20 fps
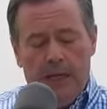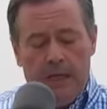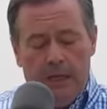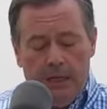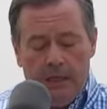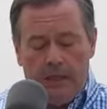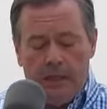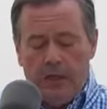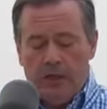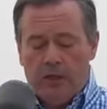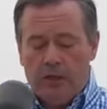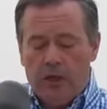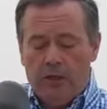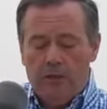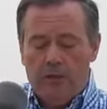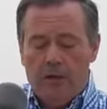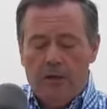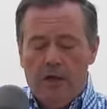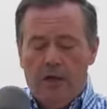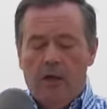In
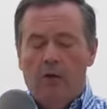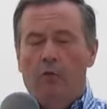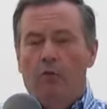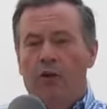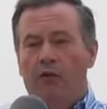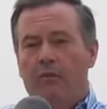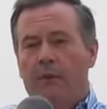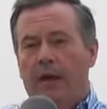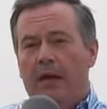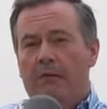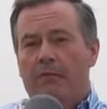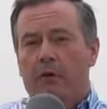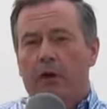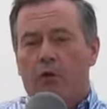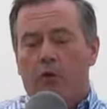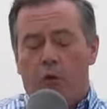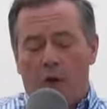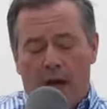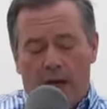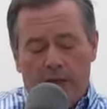addition, we've made a
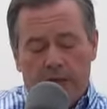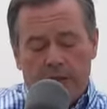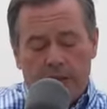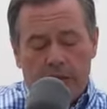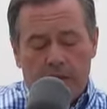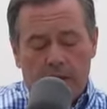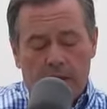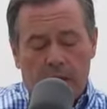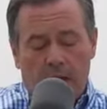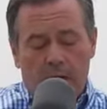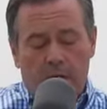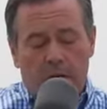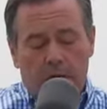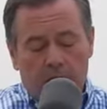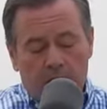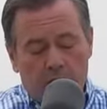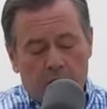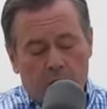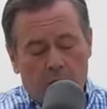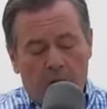request under
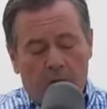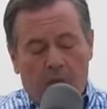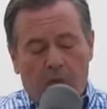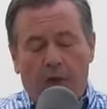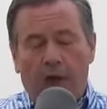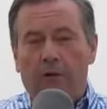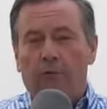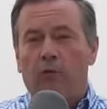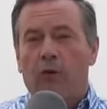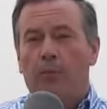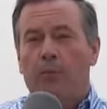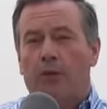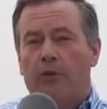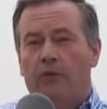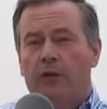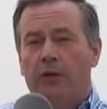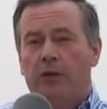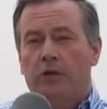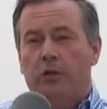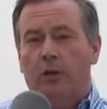the Joint
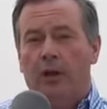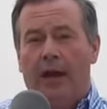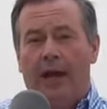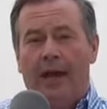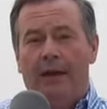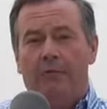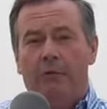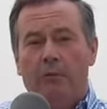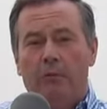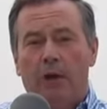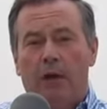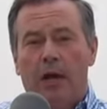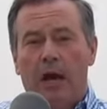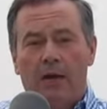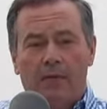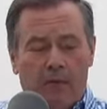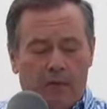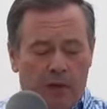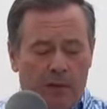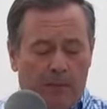Federal-Provincial
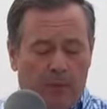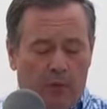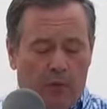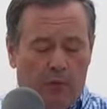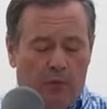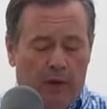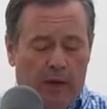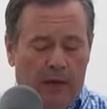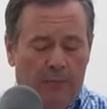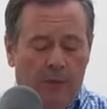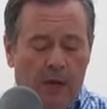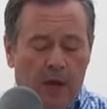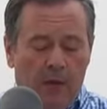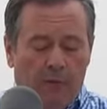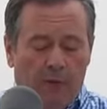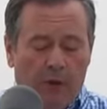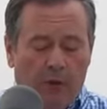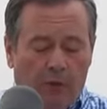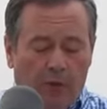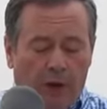Agri-Recovery Program
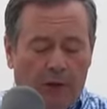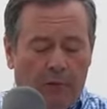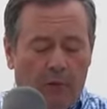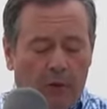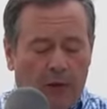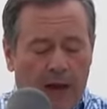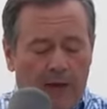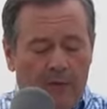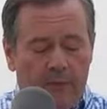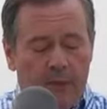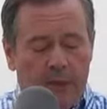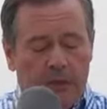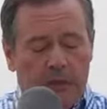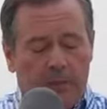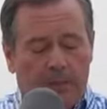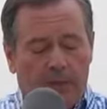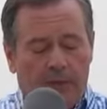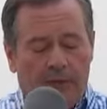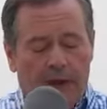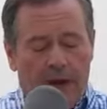for the federal government
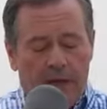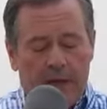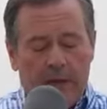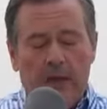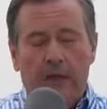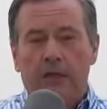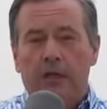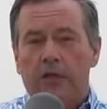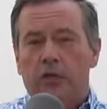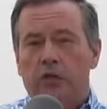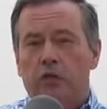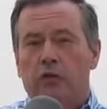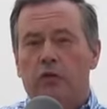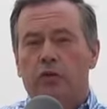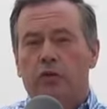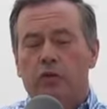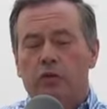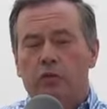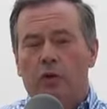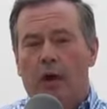to provide an additional
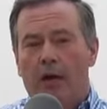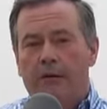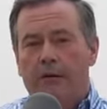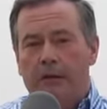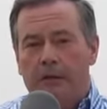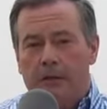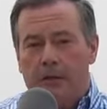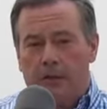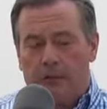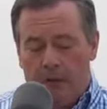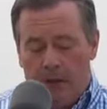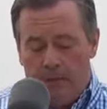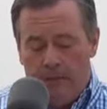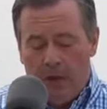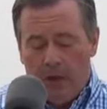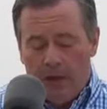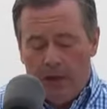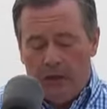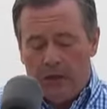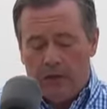$203
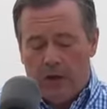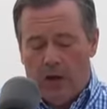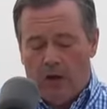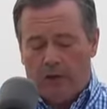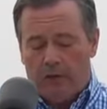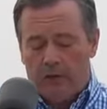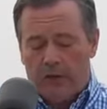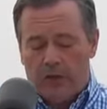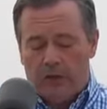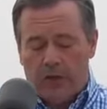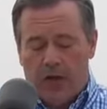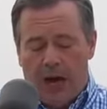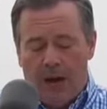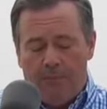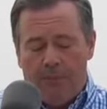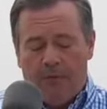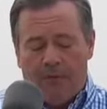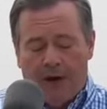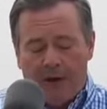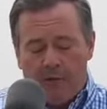million on
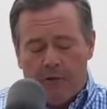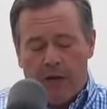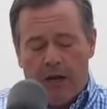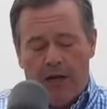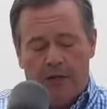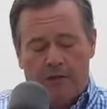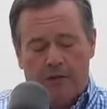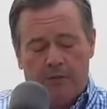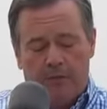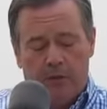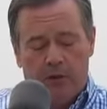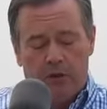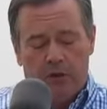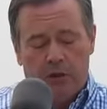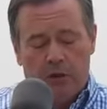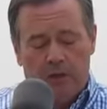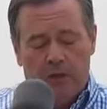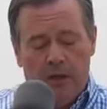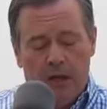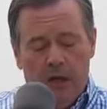top of our
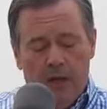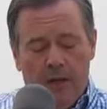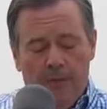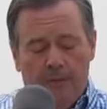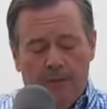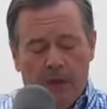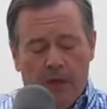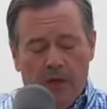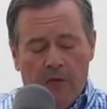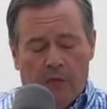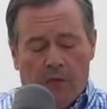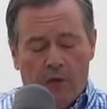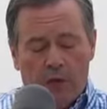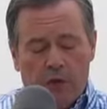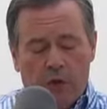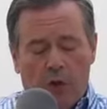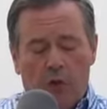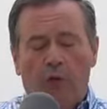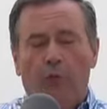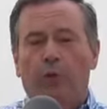contribution for a
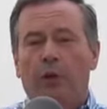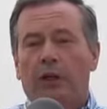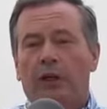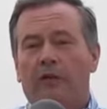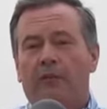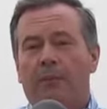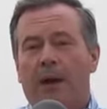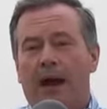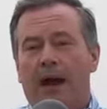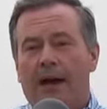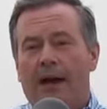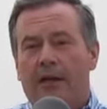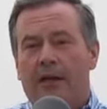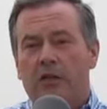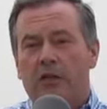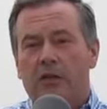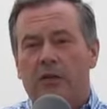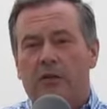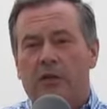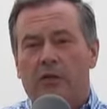total relief
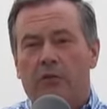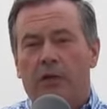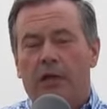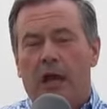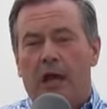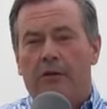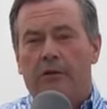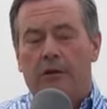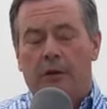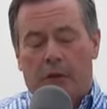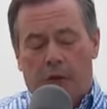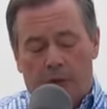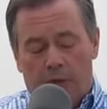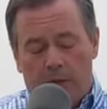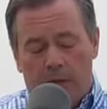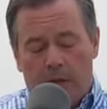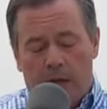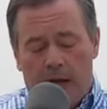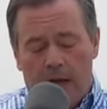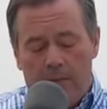package of
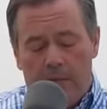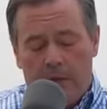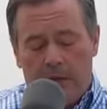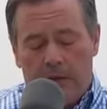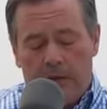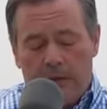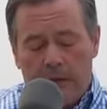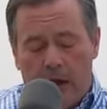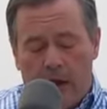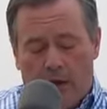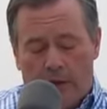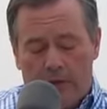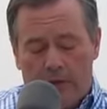$339 million.